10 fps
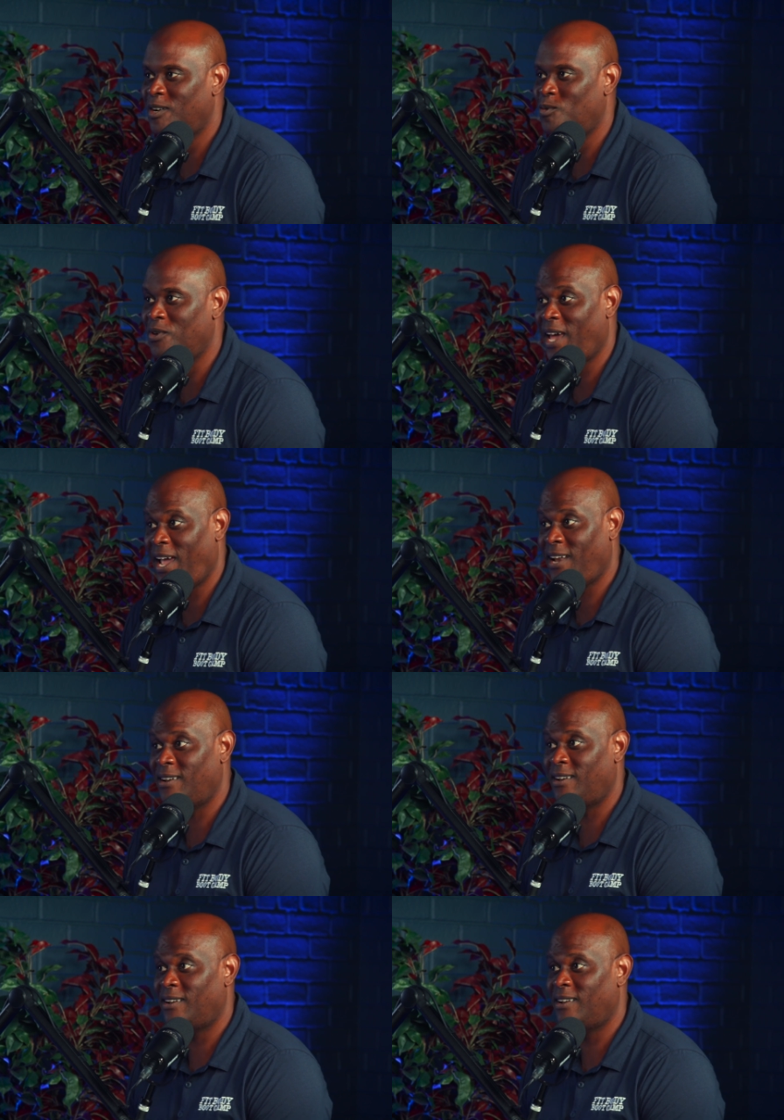with
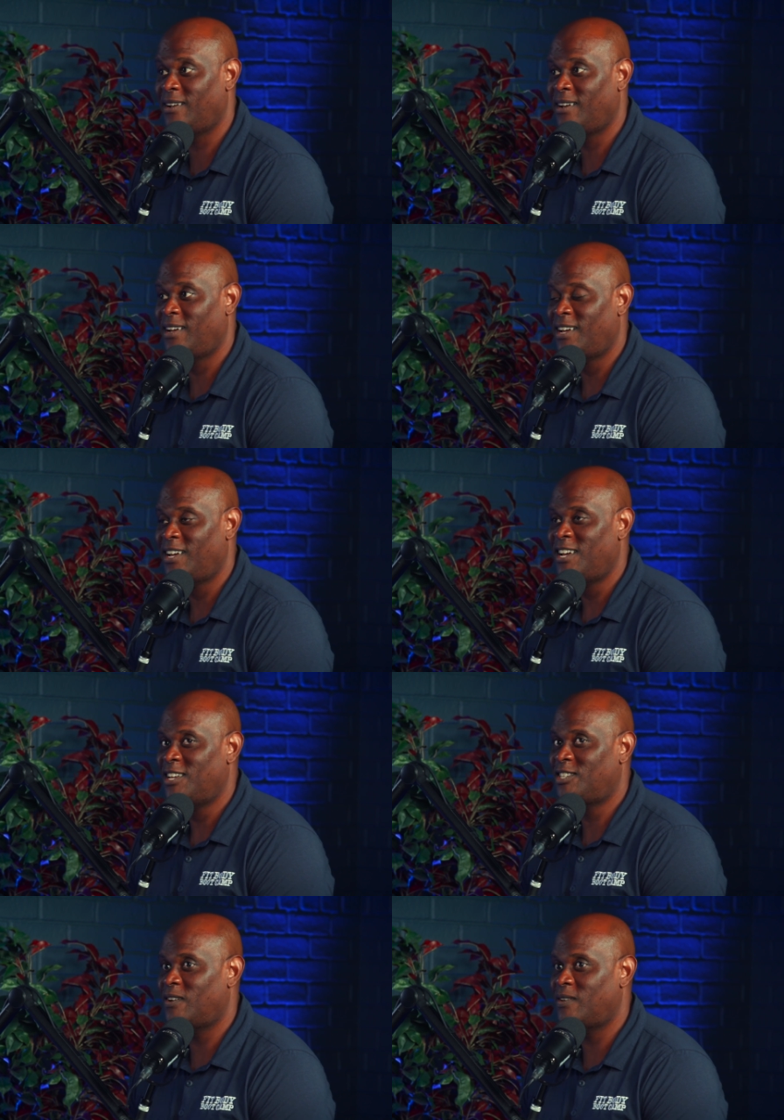Hayden."
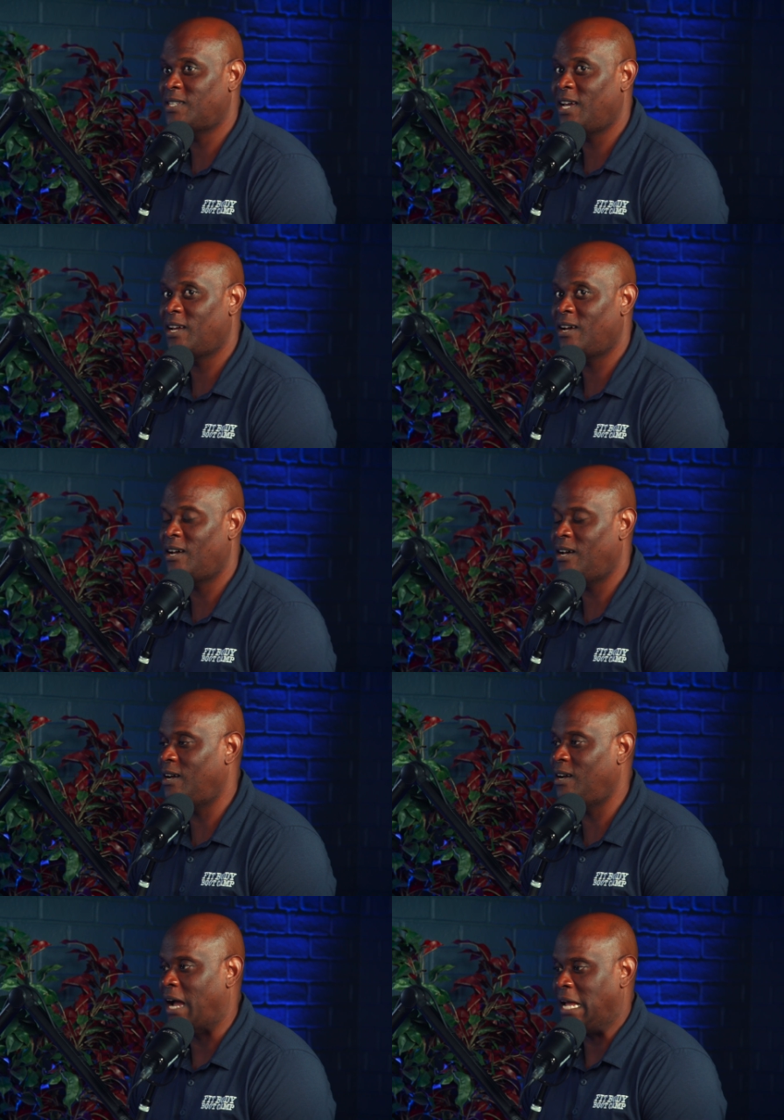So I was like,
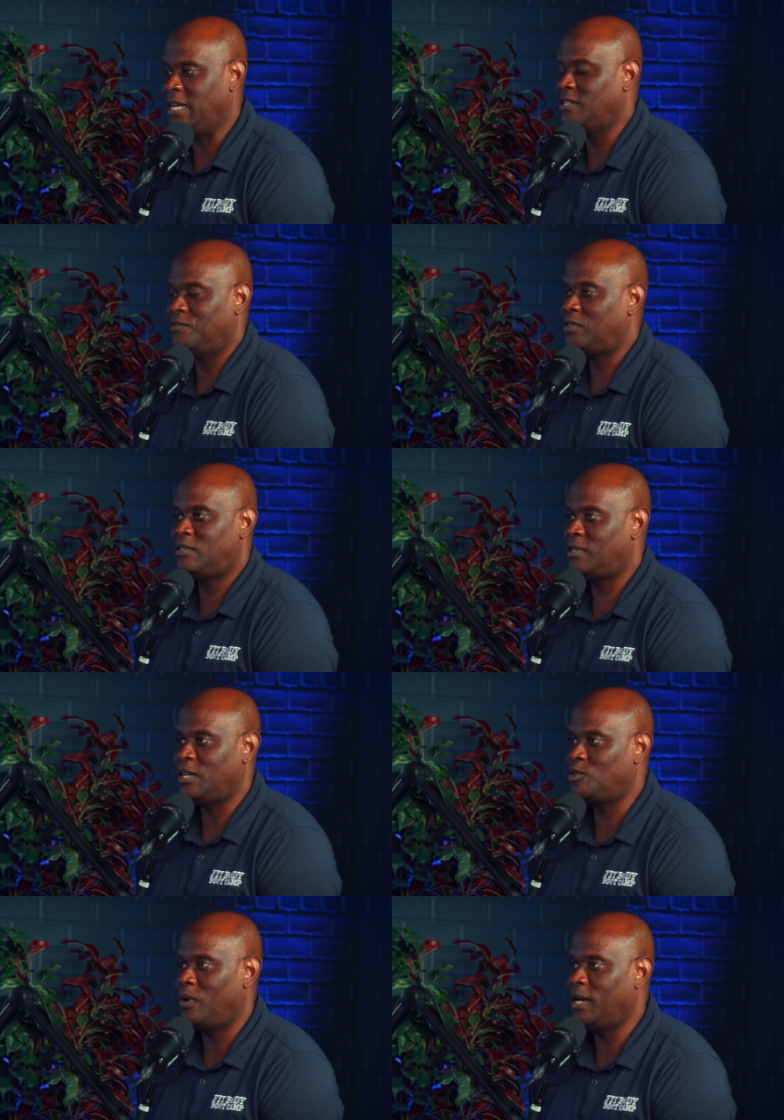I didn't even
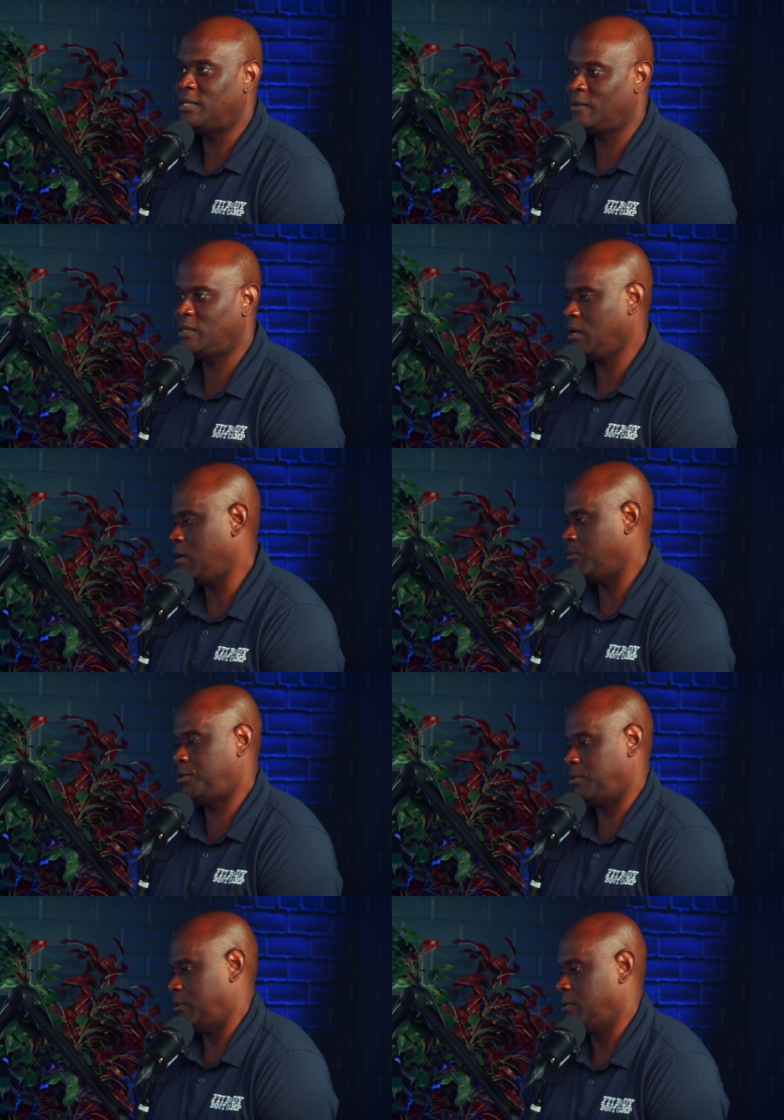think twice. I was like, oh, sh-